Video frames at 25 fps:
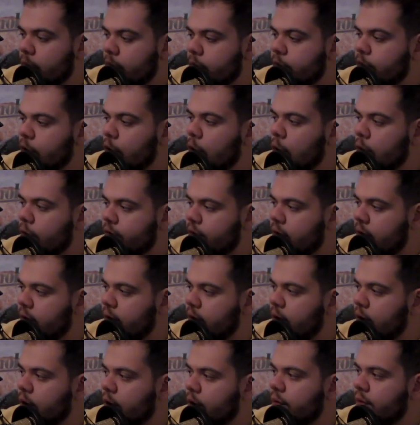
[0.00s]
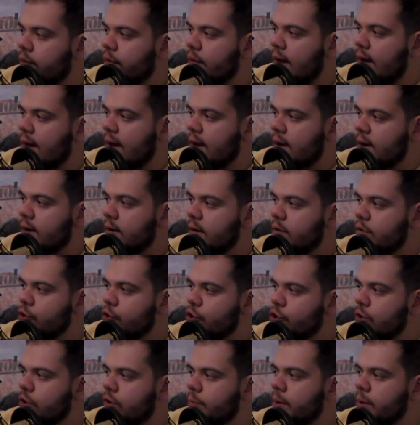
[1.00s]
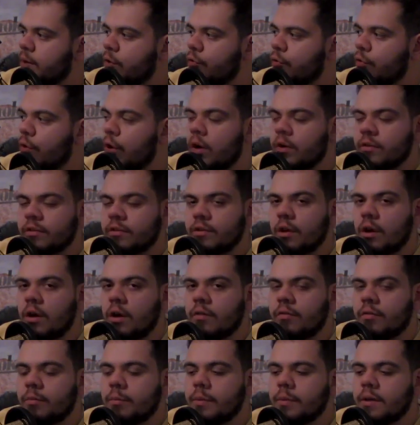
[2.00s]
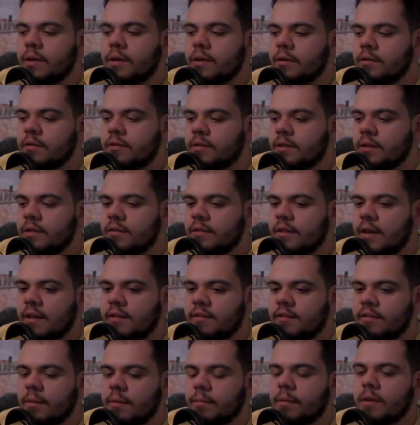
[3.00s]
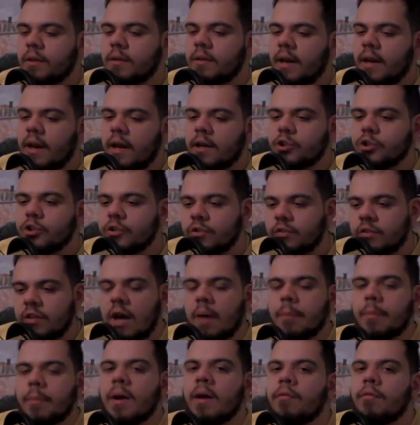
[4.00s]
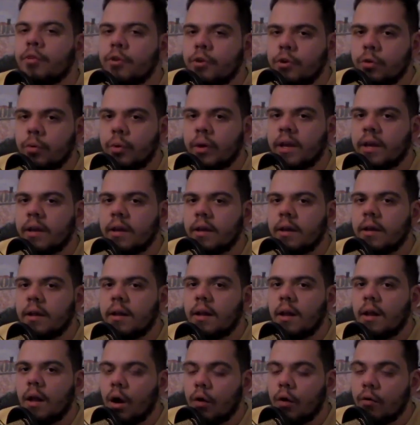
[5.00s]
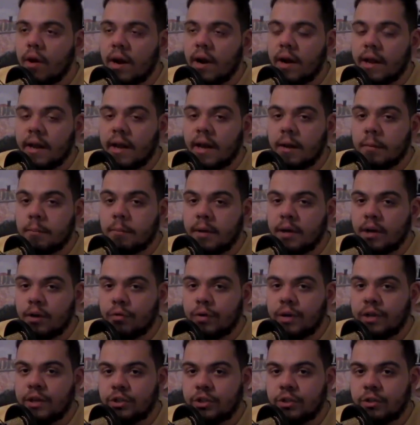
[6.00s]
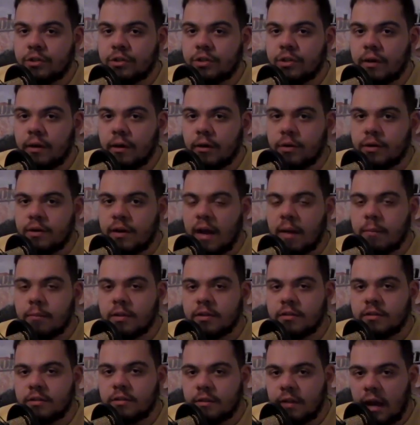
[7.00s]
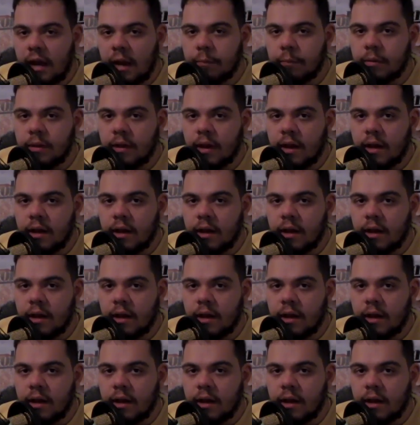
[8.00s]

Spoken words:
goals on here that should have been crossed off, because it's not something that I should stop ever doing. All right, I got a bigger reach this year. Time to stop